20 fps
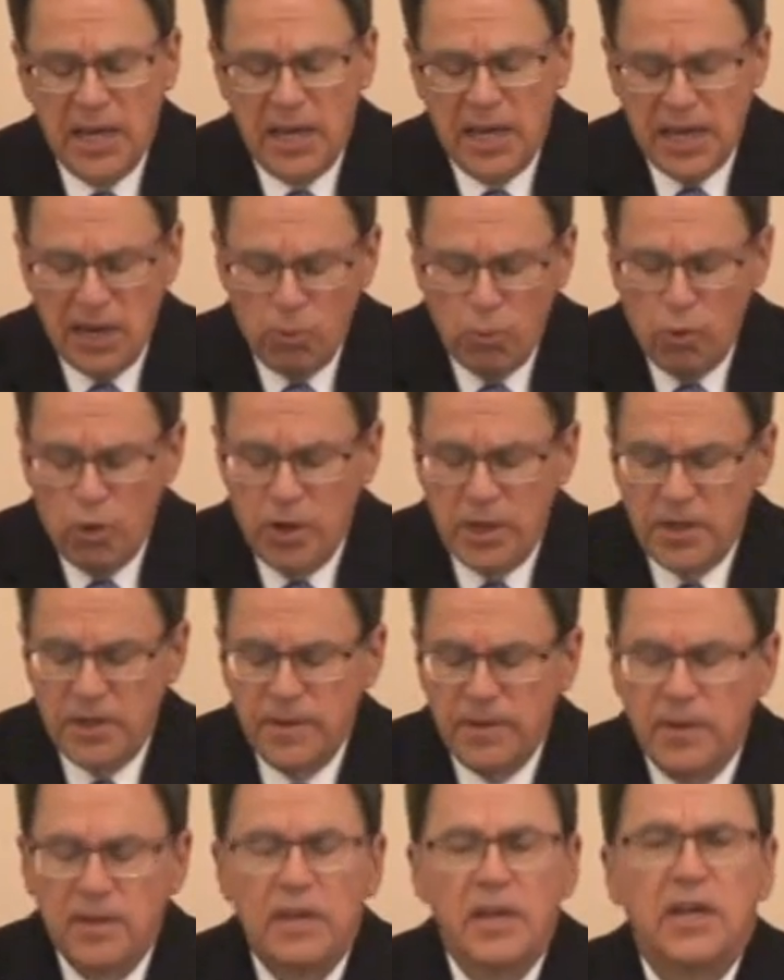he
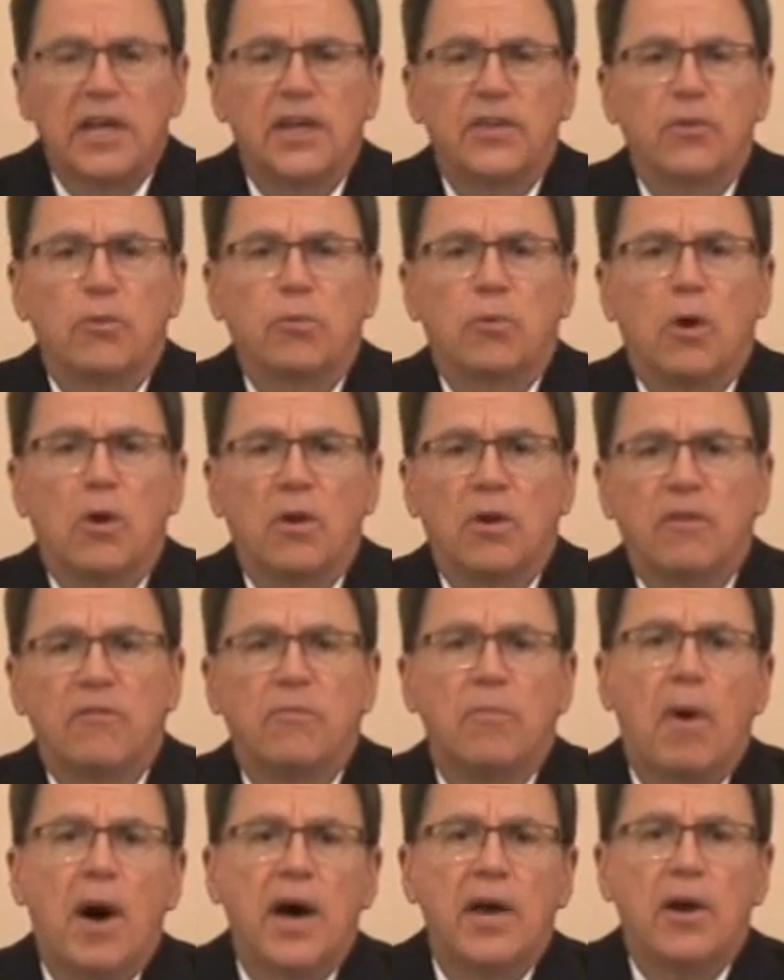would in the role of
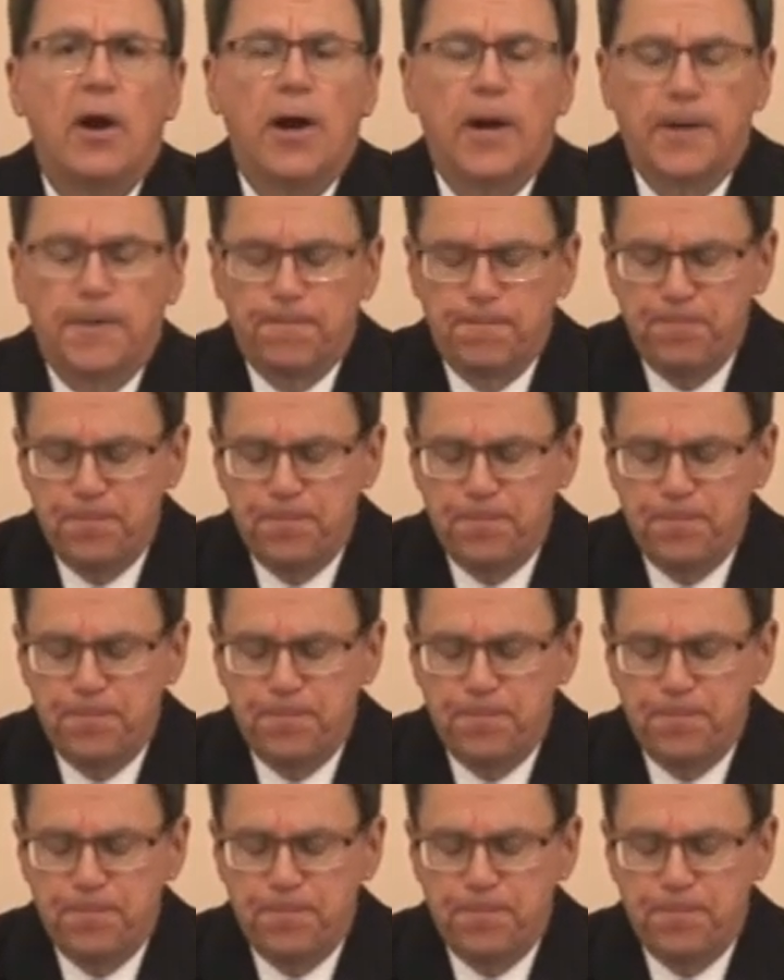monarch.